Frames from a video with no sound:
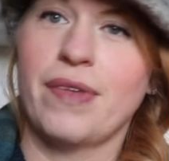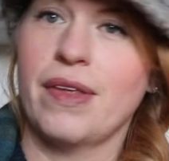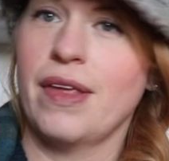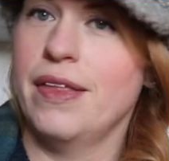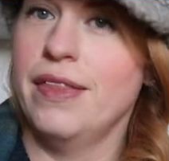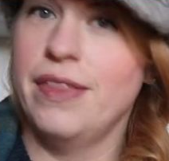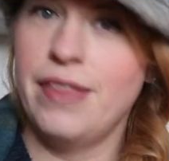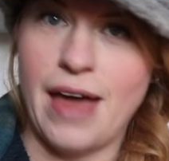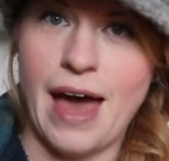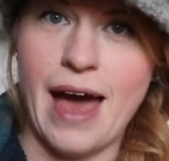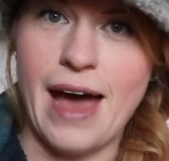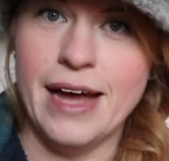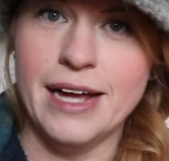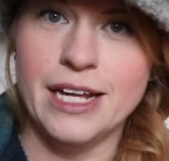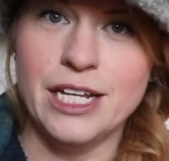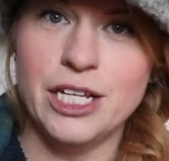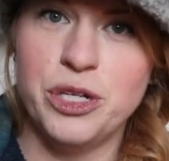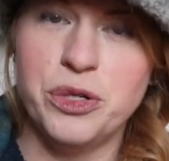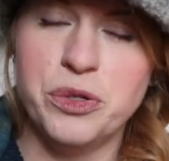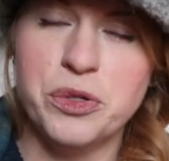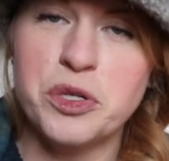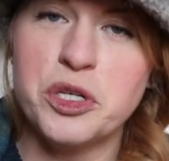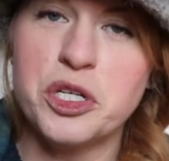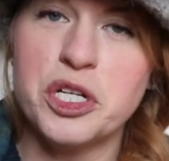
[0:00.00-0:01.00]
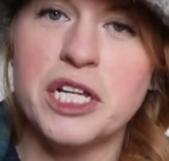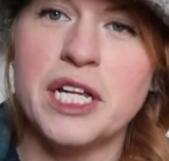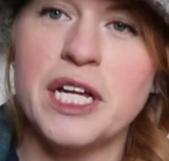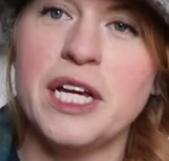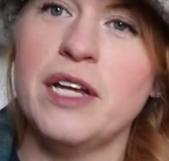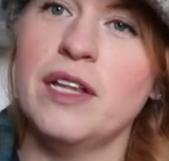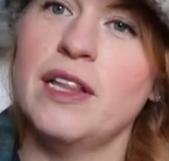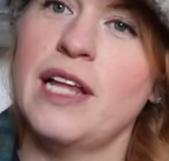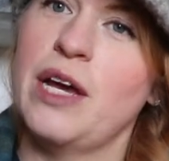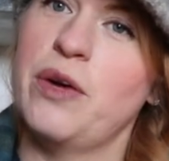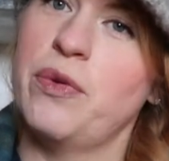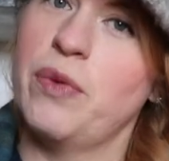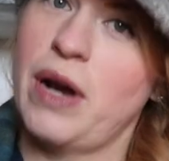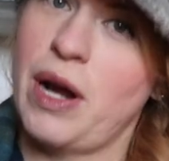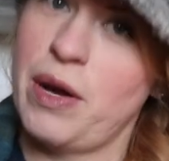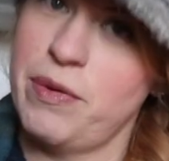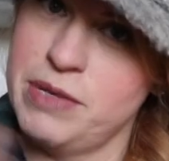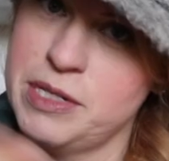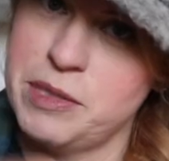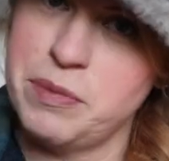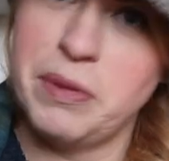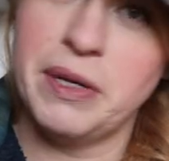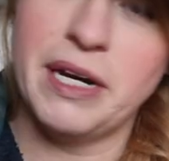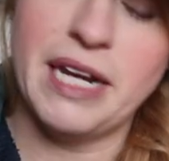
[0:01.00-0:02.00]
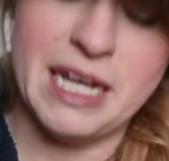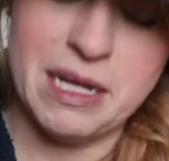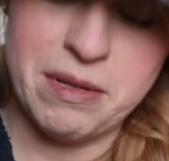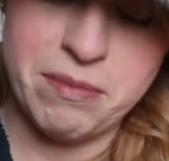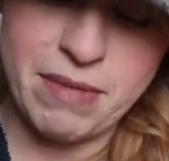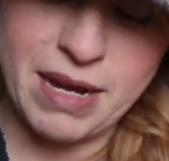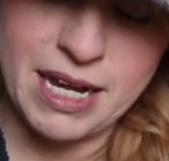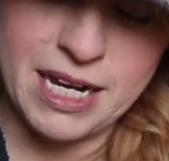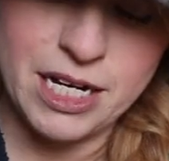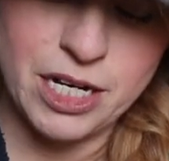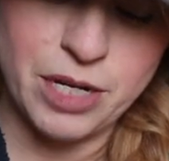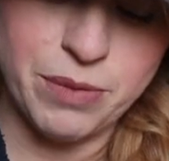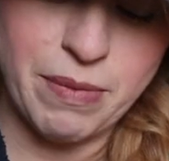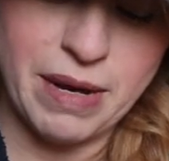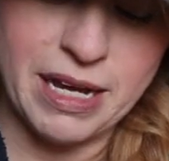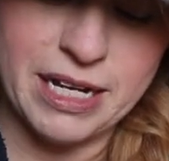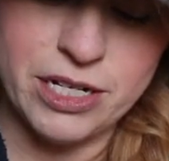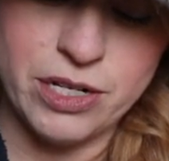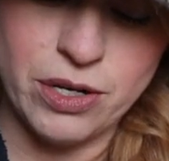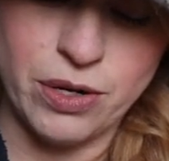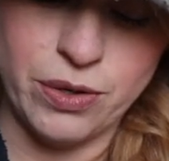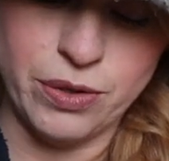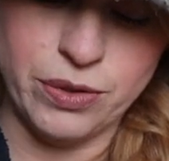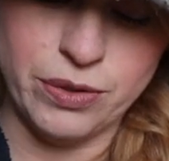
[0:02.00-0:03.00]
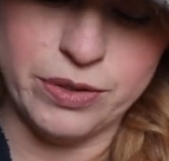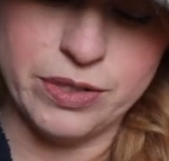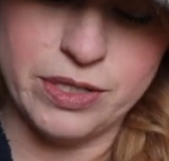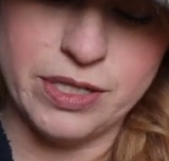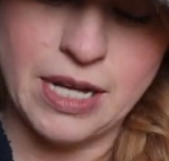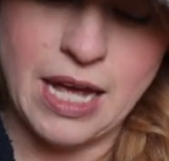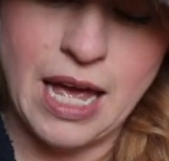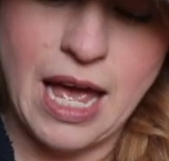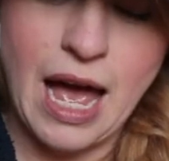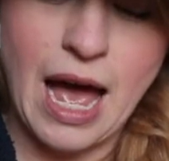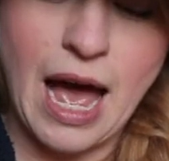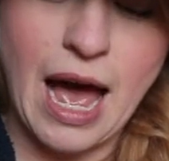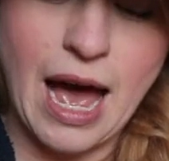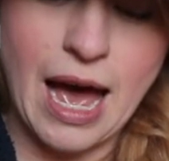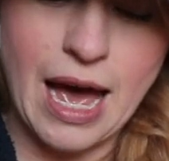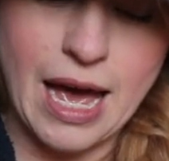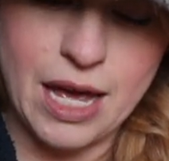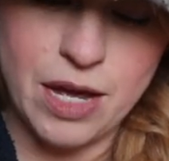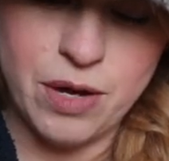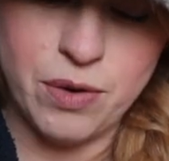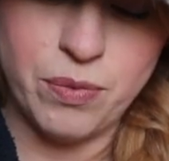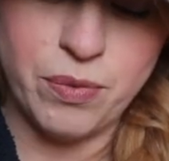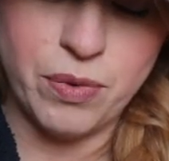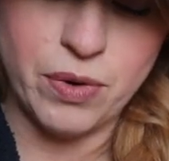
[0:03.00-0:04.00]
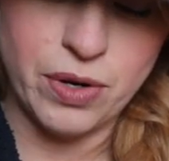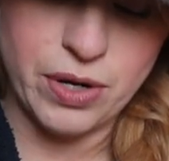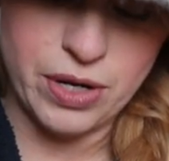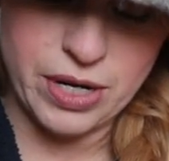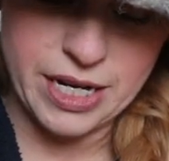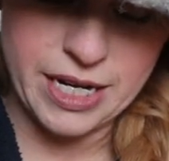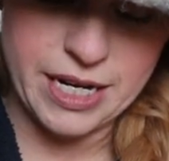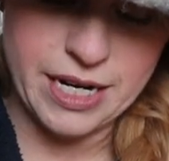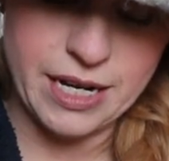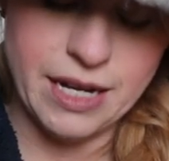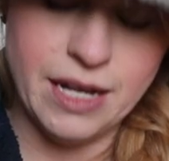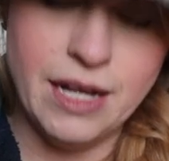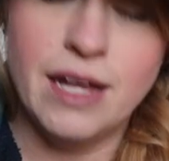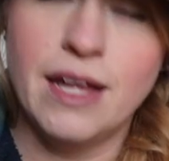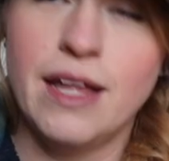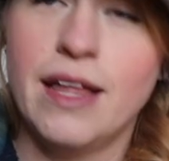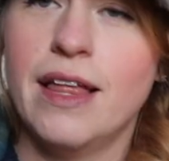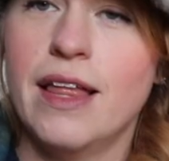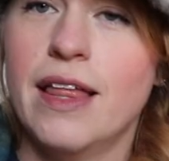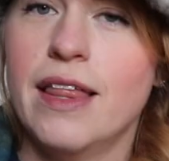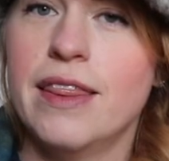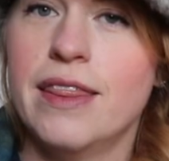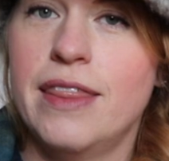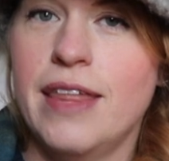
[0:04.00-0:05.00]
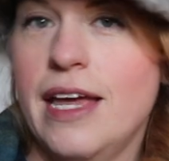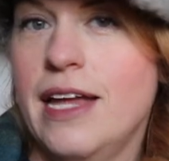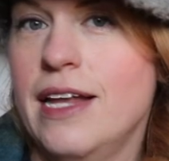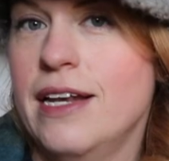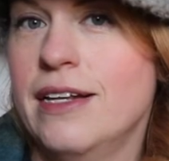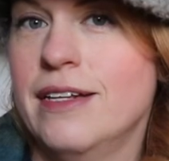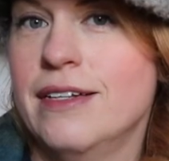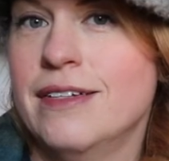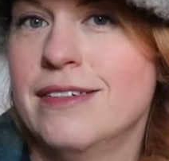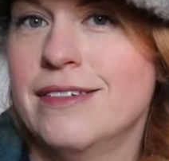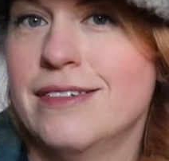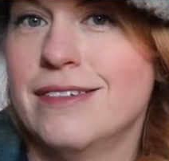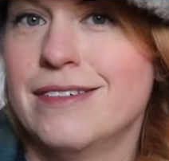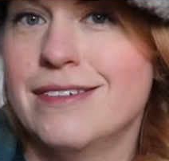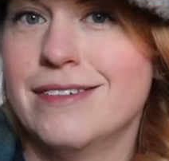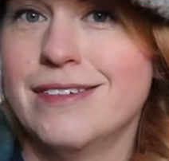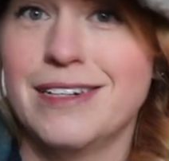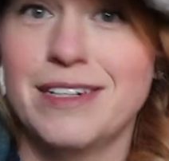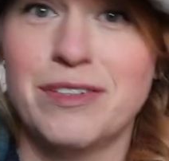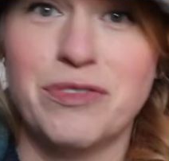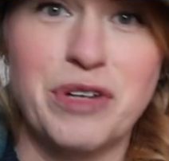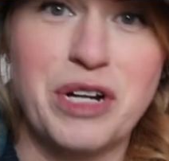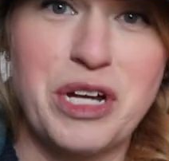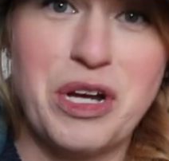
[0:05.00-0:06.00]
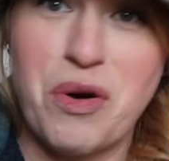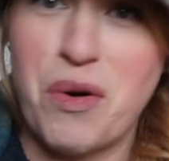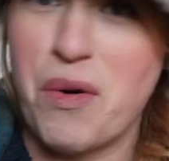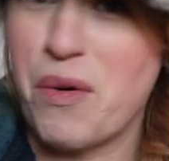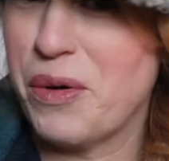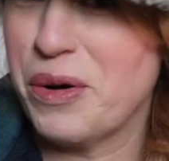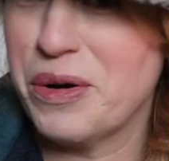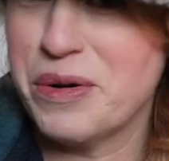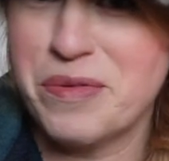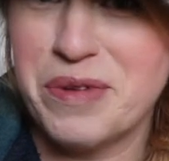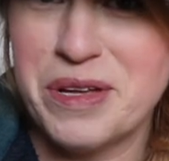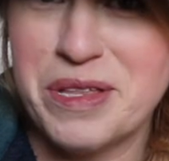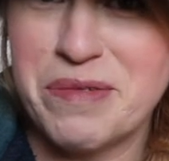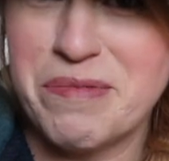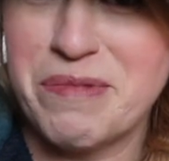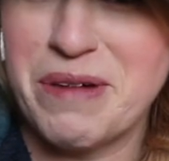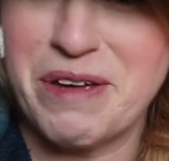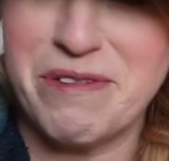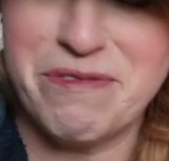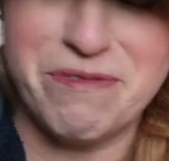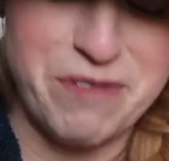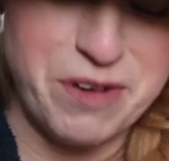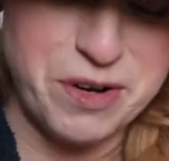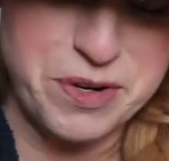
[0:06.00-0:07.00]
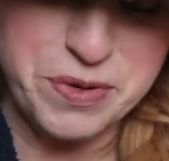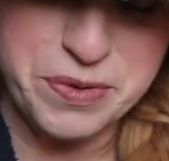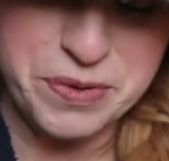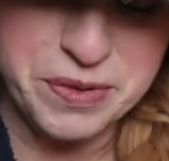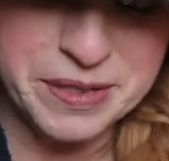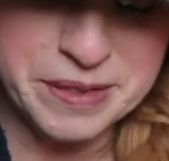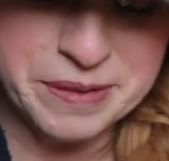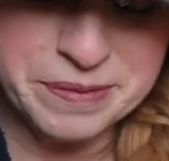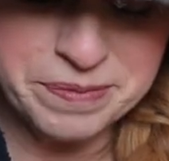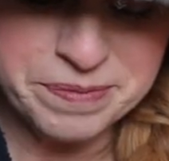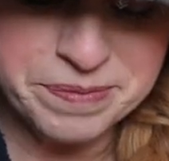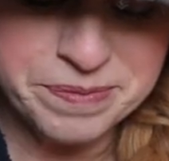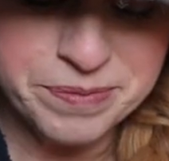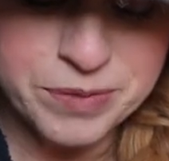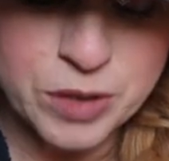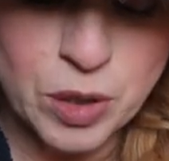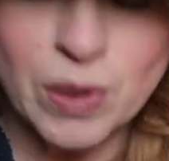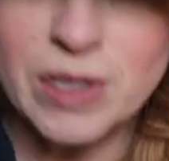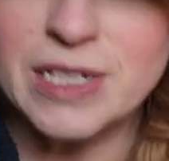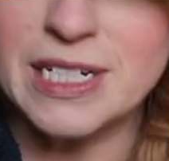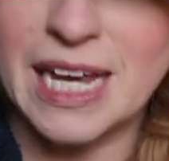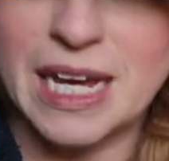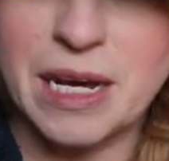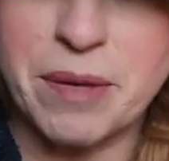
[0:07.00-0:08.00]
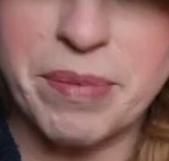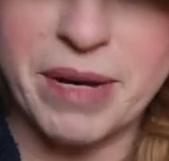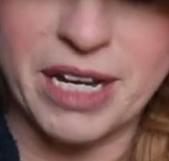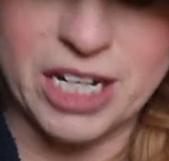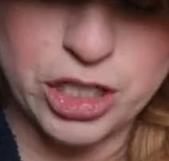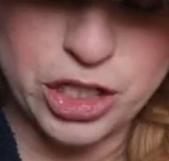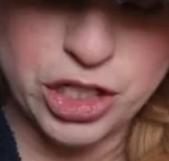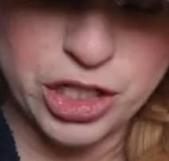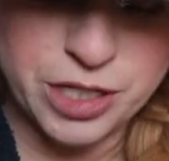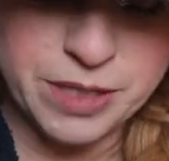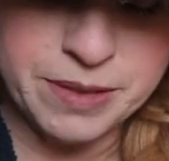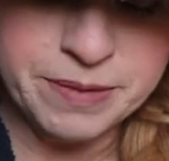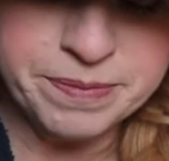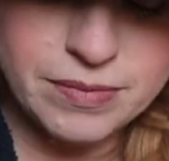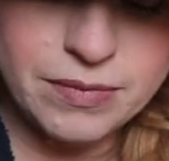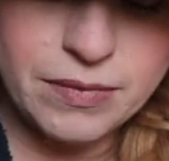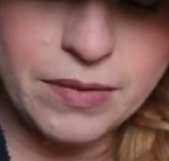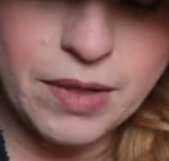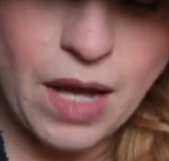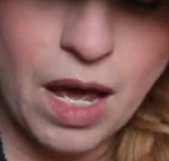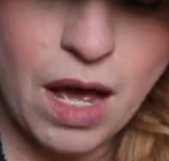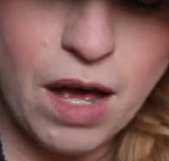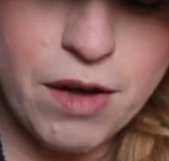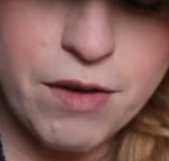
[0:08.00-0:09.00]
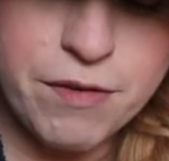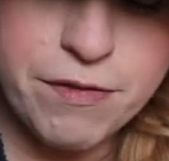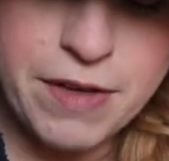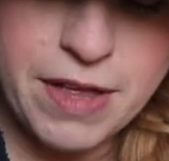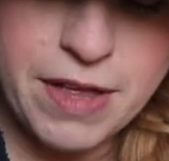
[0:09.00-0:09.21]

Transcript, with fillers: that, usually like when I was putting in my, my does, I would then record with my phone or take a picture of